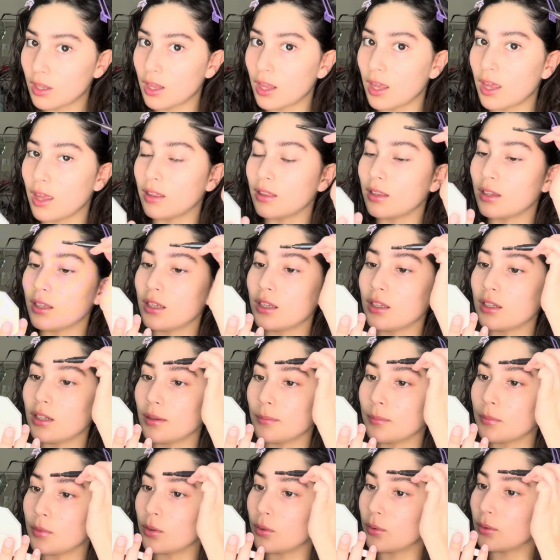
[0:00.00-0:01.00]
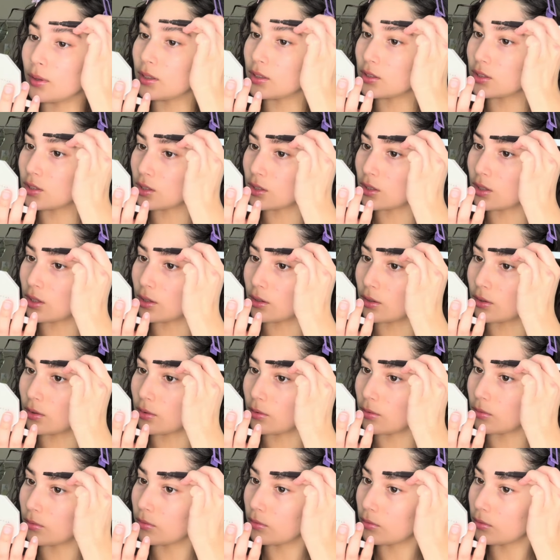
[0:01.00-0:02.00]
And then I'm going to
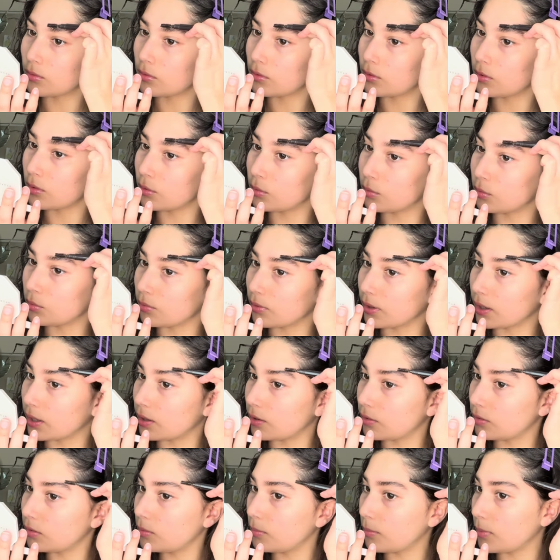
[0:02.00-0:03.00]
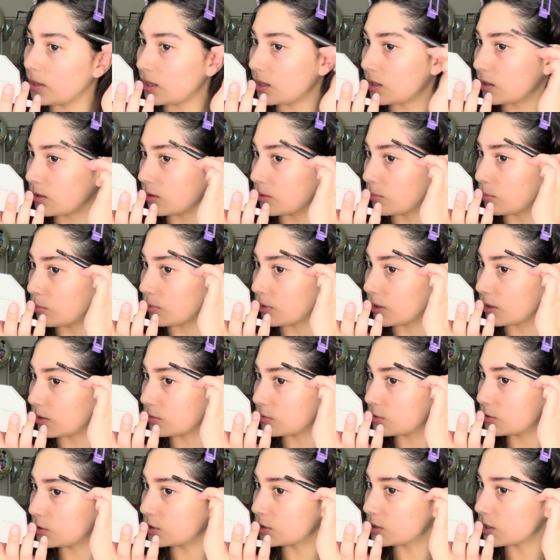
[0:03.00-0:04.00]
go around making the brow
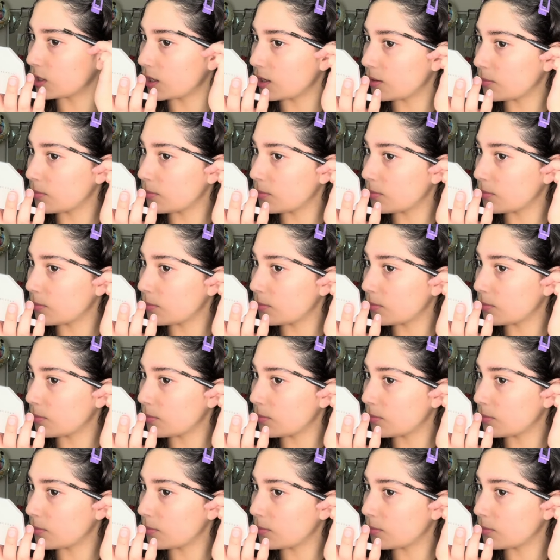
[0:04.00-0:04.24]
shape.